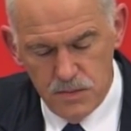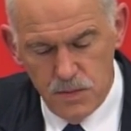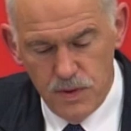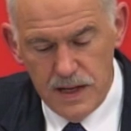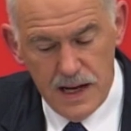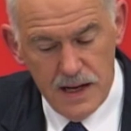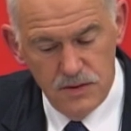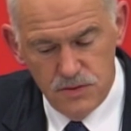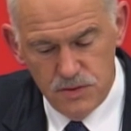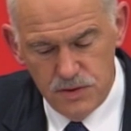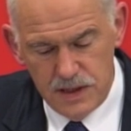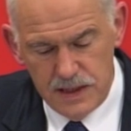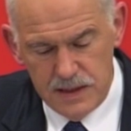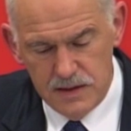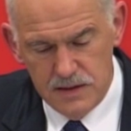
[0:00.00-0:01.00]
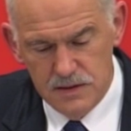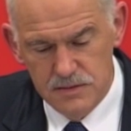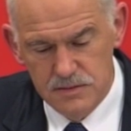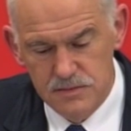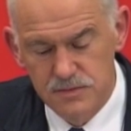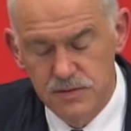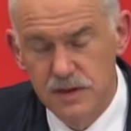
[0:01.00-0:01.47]
We had to take
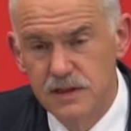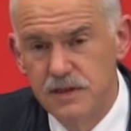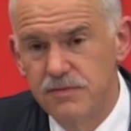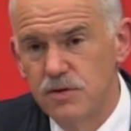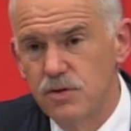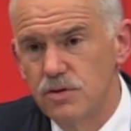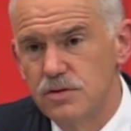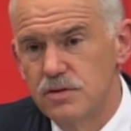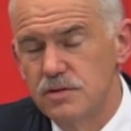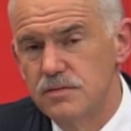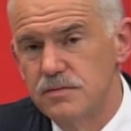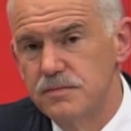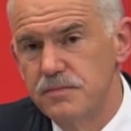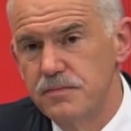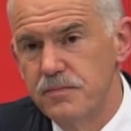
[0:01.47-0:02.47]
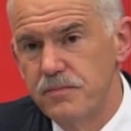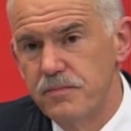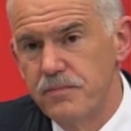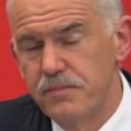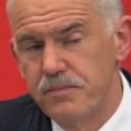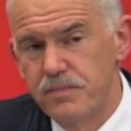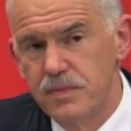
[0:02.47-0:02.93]
very difficult
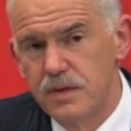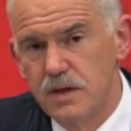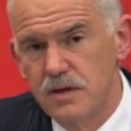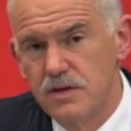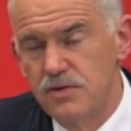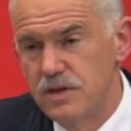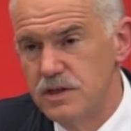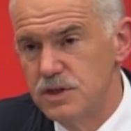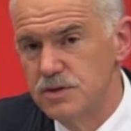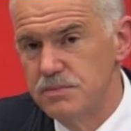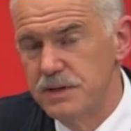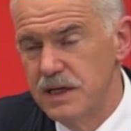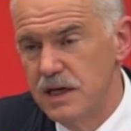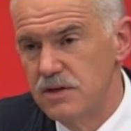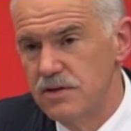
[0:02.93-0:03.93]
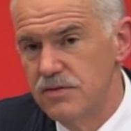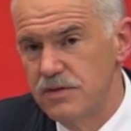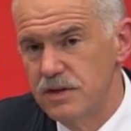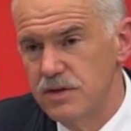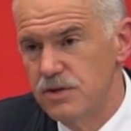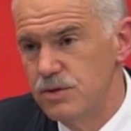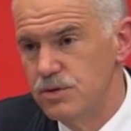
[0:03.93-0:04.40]
decisions because of
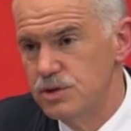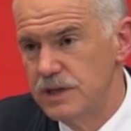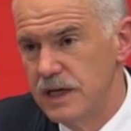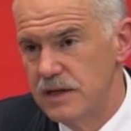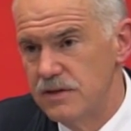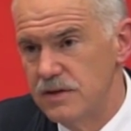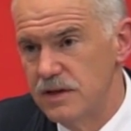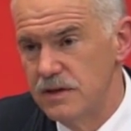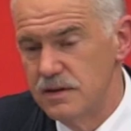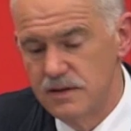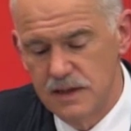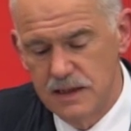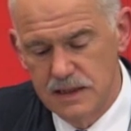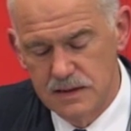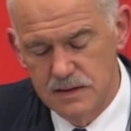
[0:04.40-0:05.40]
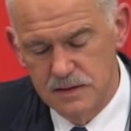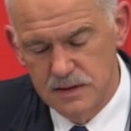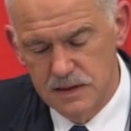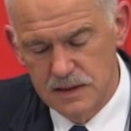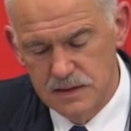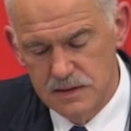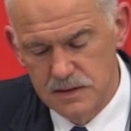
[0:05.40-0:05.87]
the huge debt and
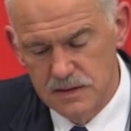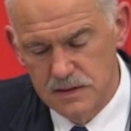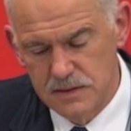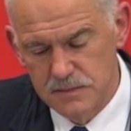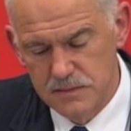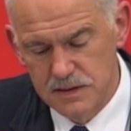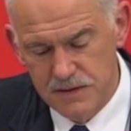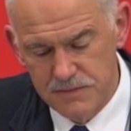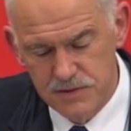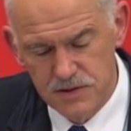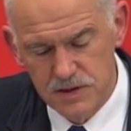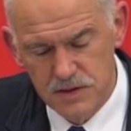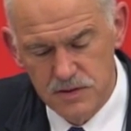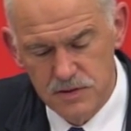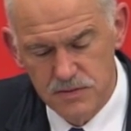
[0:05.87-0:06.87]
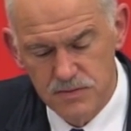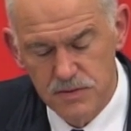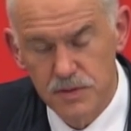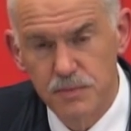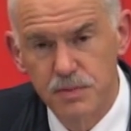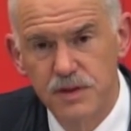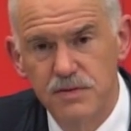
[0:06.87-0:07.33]
deficit
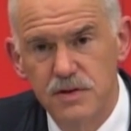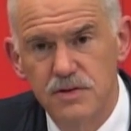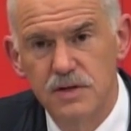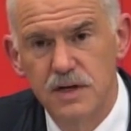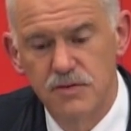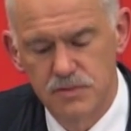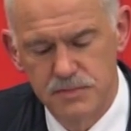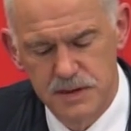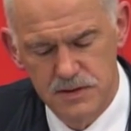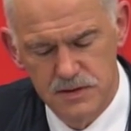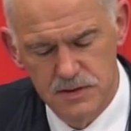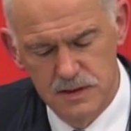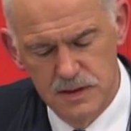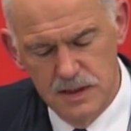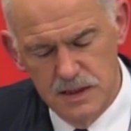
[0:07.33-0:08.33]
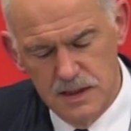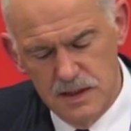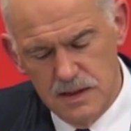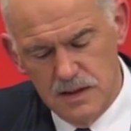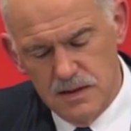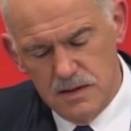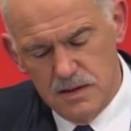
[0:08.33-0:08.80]
from the previous government.
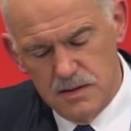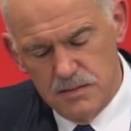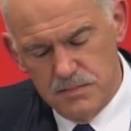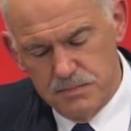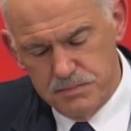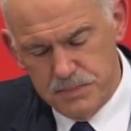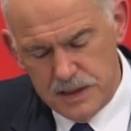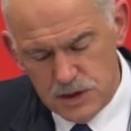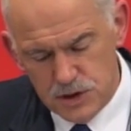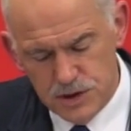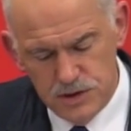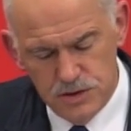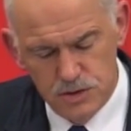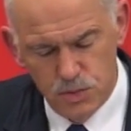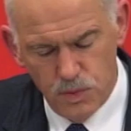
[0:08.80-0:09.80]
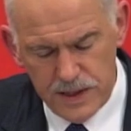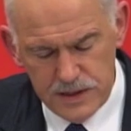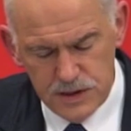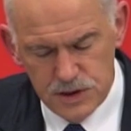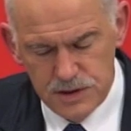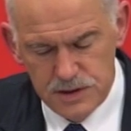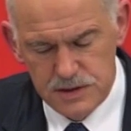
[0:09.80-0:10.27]
Pensions,
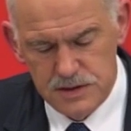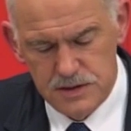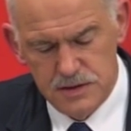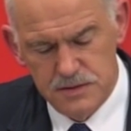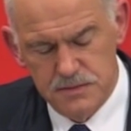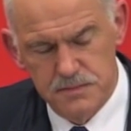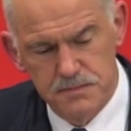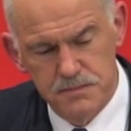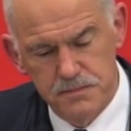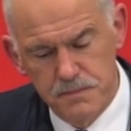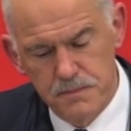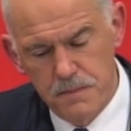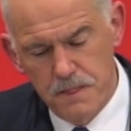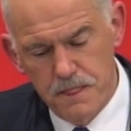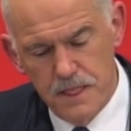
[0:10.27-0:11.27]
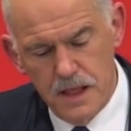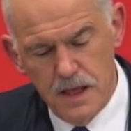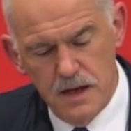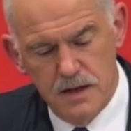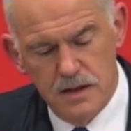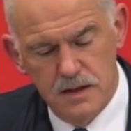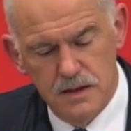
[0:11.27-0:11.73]
wages
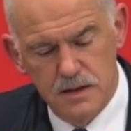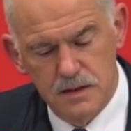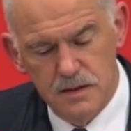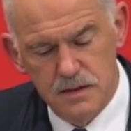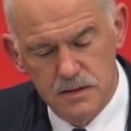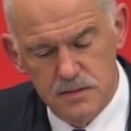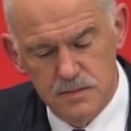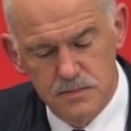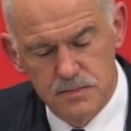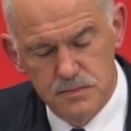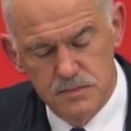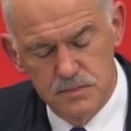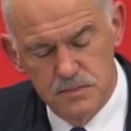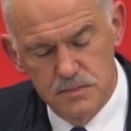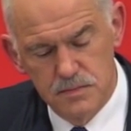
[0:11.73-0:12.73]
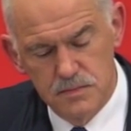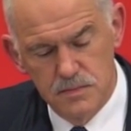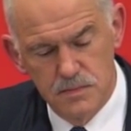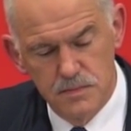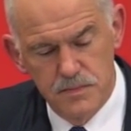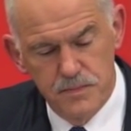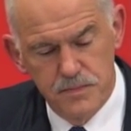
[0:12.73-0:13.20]

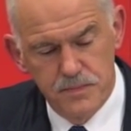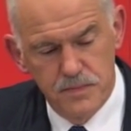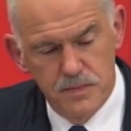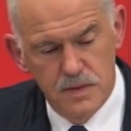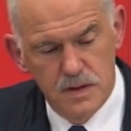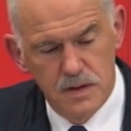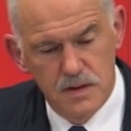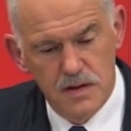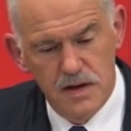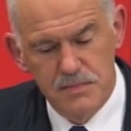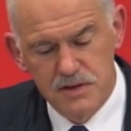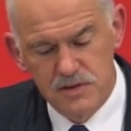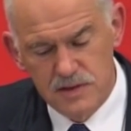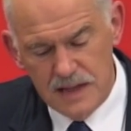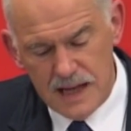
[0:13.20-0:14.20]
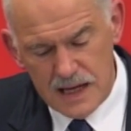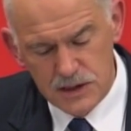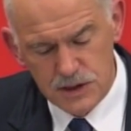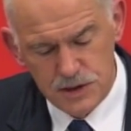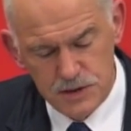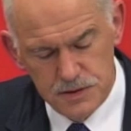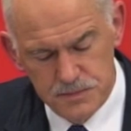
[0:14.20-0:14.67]
have been
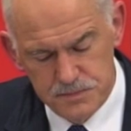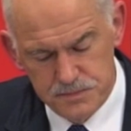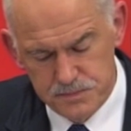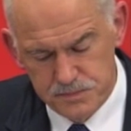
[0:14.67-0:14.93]
slashed.